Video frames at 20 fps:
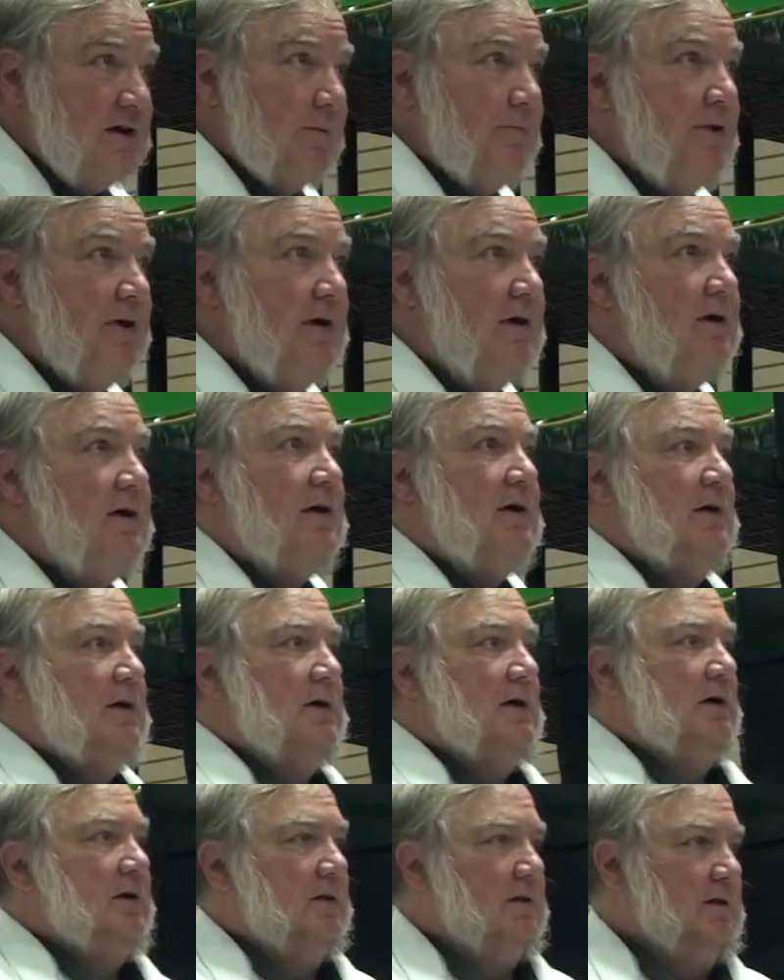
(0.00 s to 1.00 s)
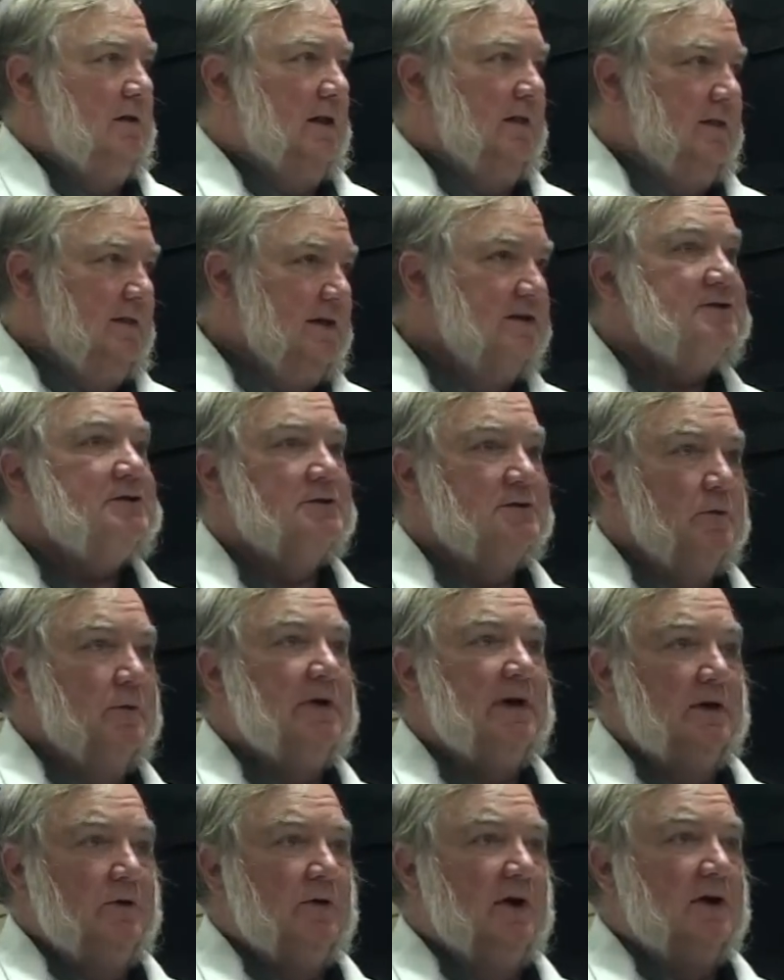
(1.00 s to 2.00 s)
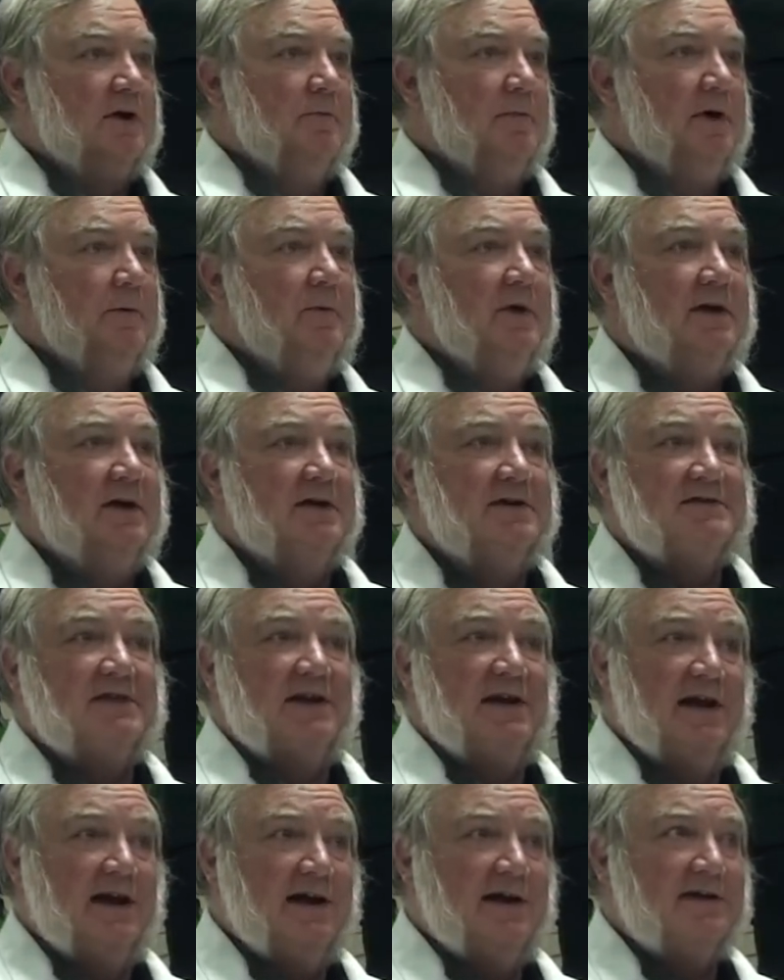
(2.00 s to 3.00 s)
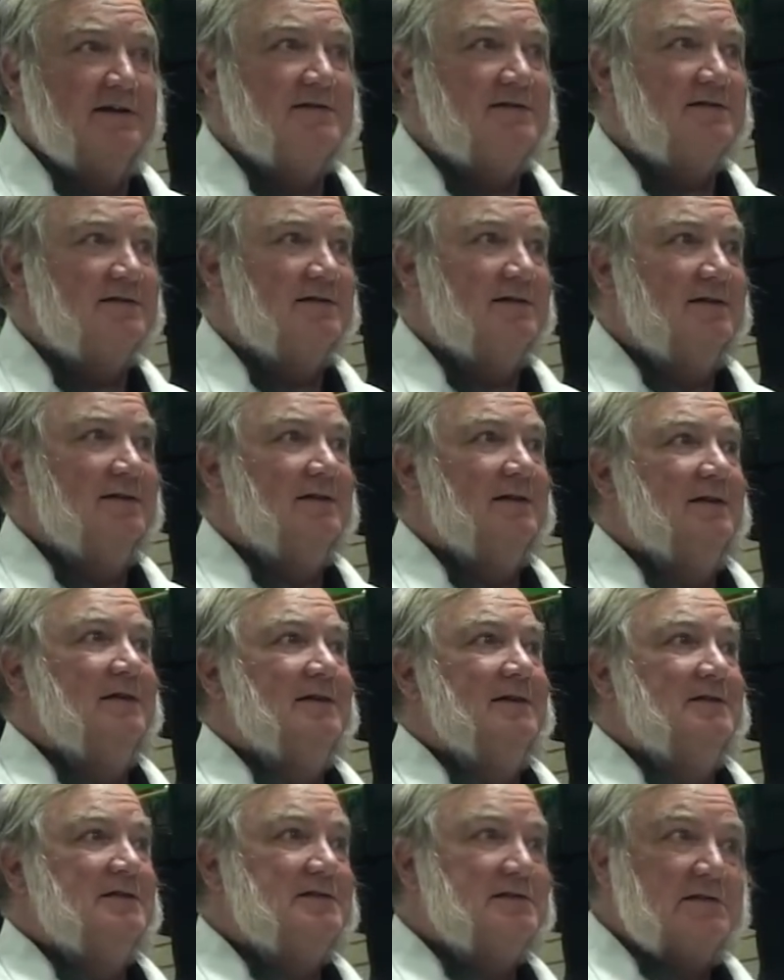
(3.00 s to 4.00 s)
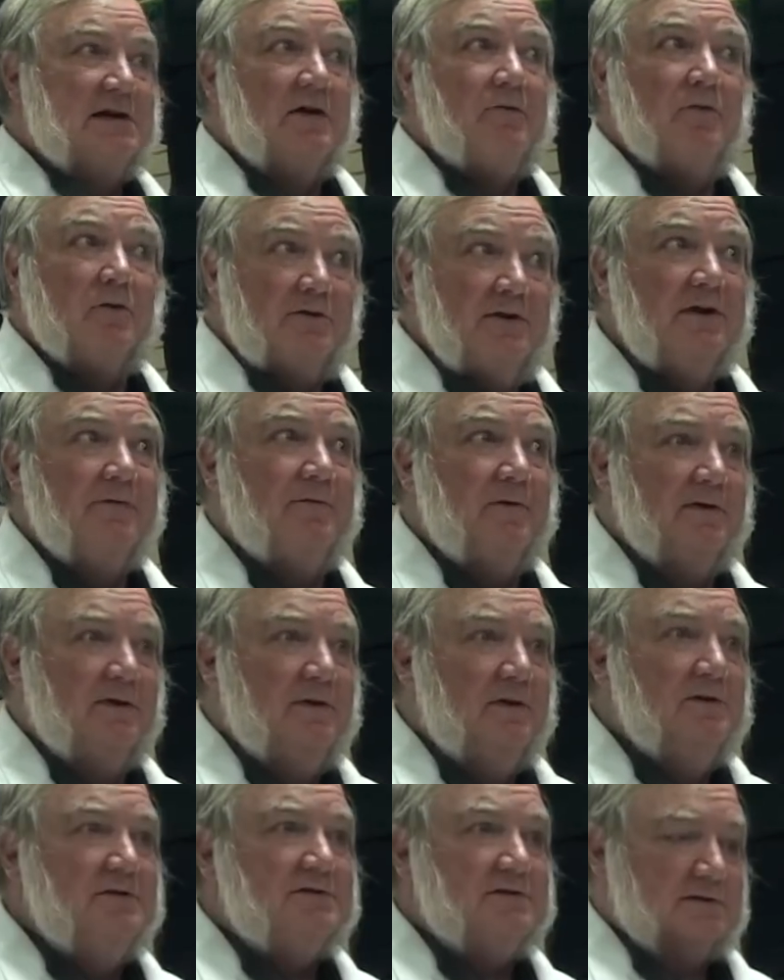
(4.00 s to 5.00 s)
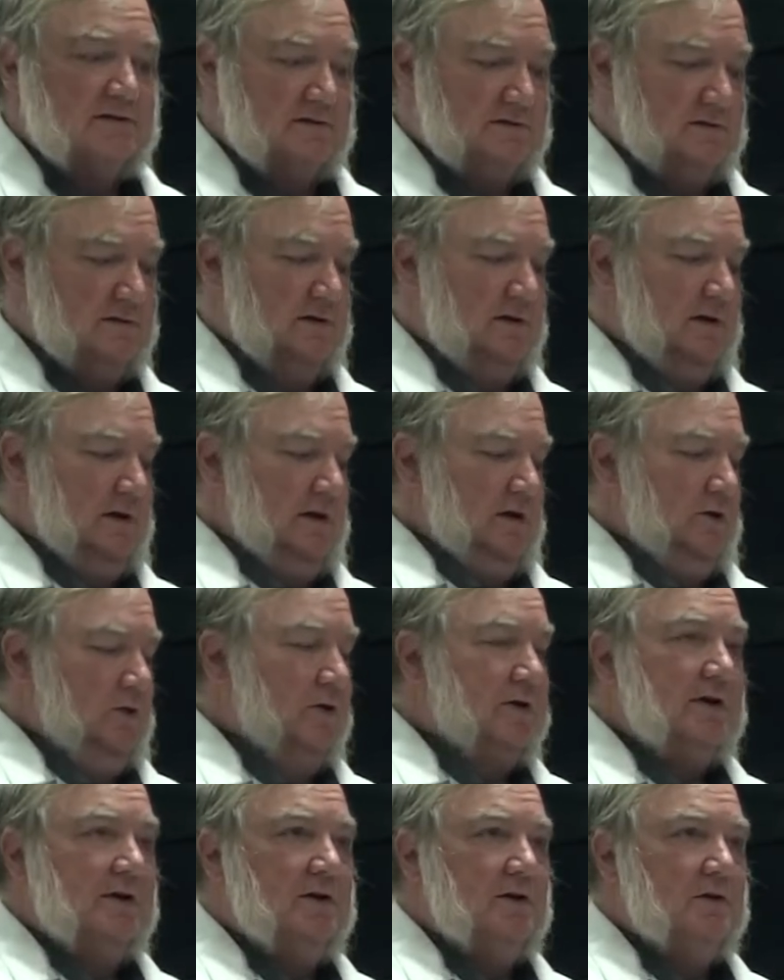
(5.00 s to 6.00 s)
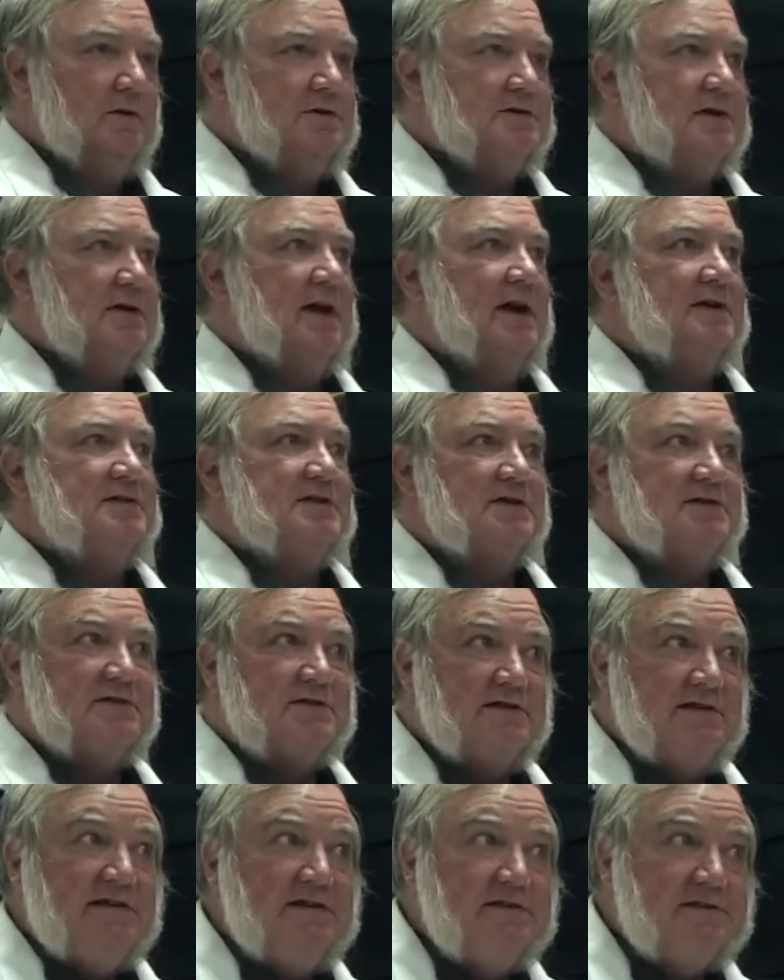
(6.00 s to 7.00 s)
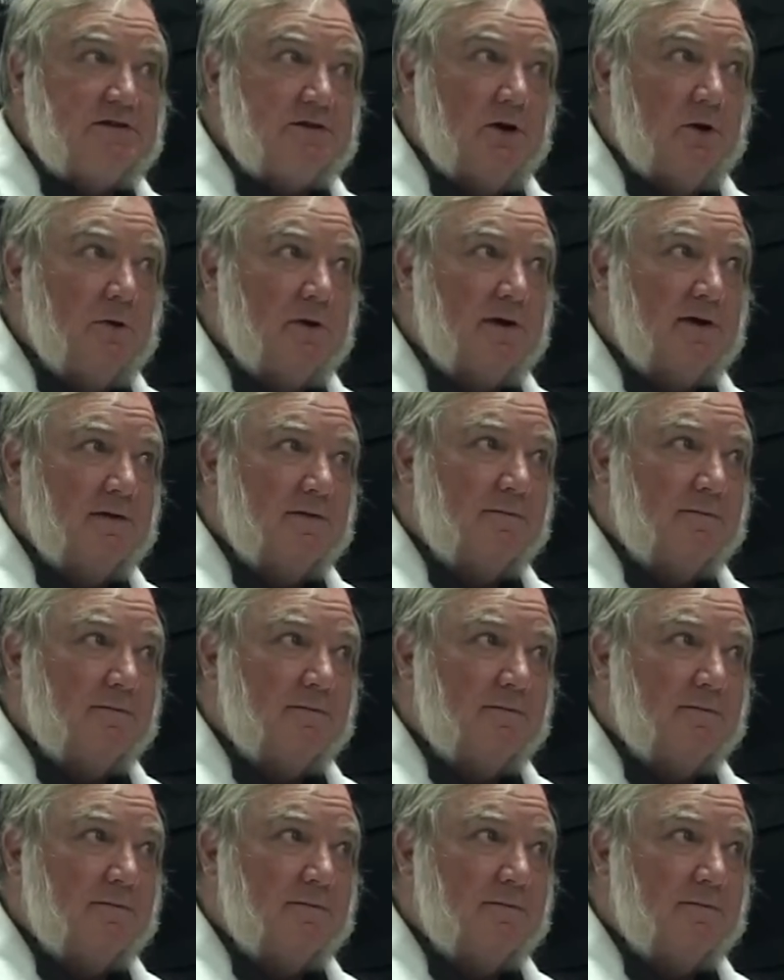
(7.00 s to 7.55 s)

up here, this is the one I'd recommend because it has several different uses. You can use it as a seed soak.